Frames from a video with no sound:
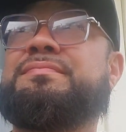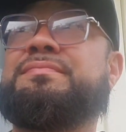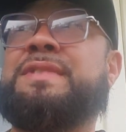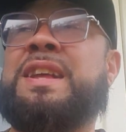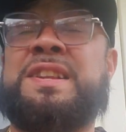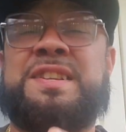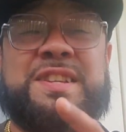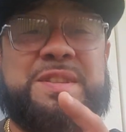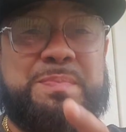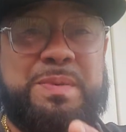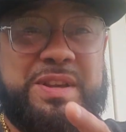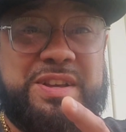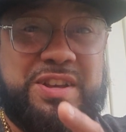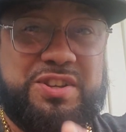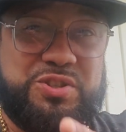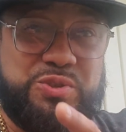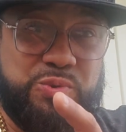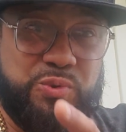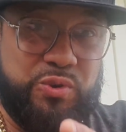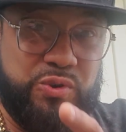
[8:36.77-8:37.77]
And just
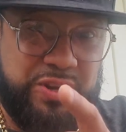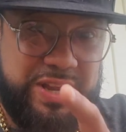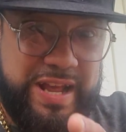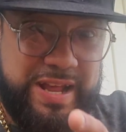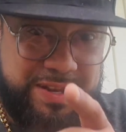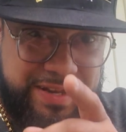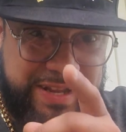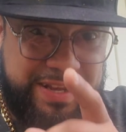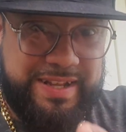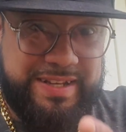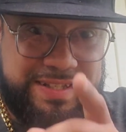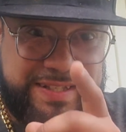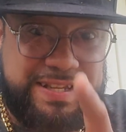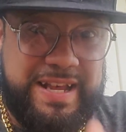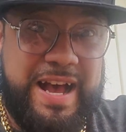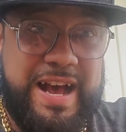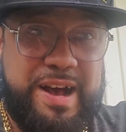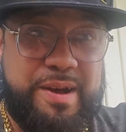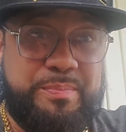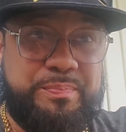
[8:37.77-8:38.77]
because you on that nigga
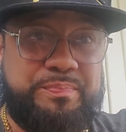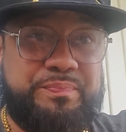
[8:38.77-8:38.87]
top,